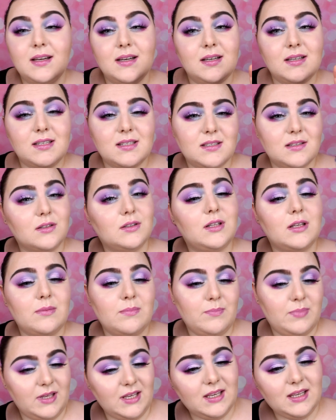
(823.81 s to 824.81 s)
It's not
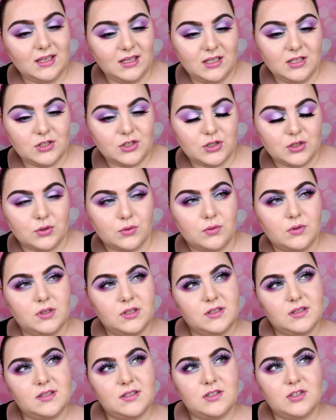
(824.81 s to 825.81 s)
a big issue,
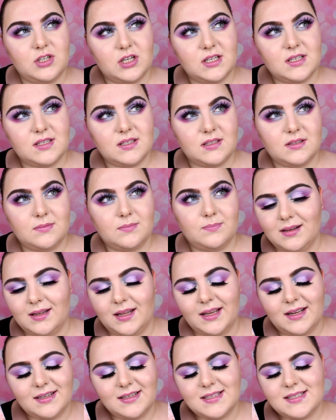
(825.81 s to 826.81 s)
it's just like,